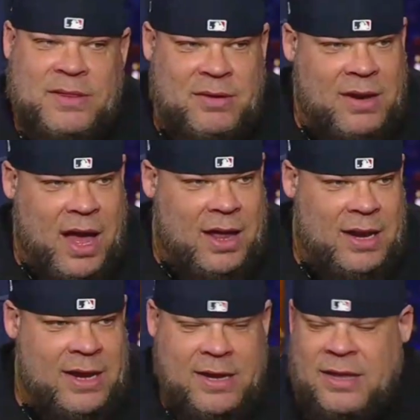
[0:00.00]
But they're
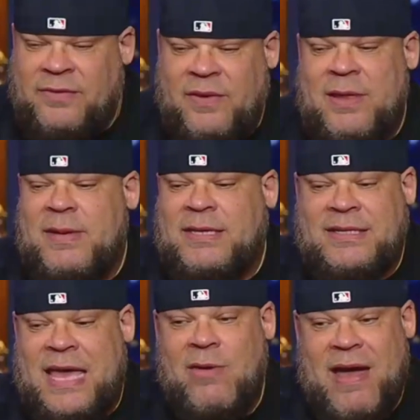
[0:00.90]
not. And it's funny
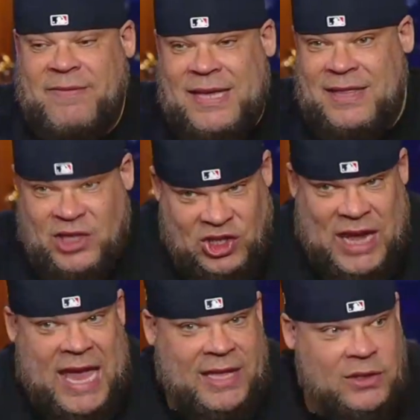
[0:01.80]
because they don't have to get the
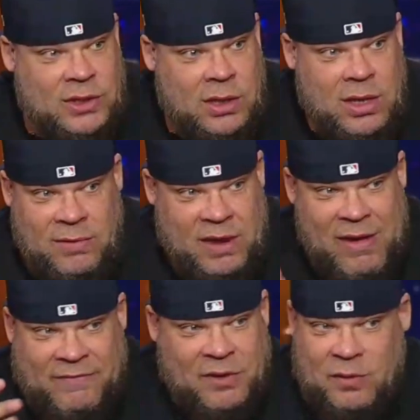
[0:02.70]
change. Mm-hmm.
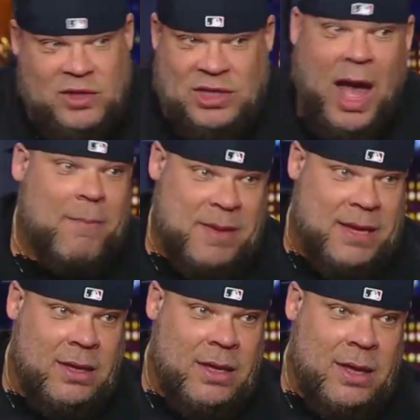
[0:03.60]
They don't have to do the
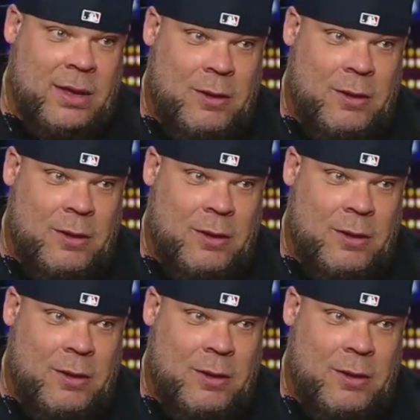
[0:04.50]
chopping.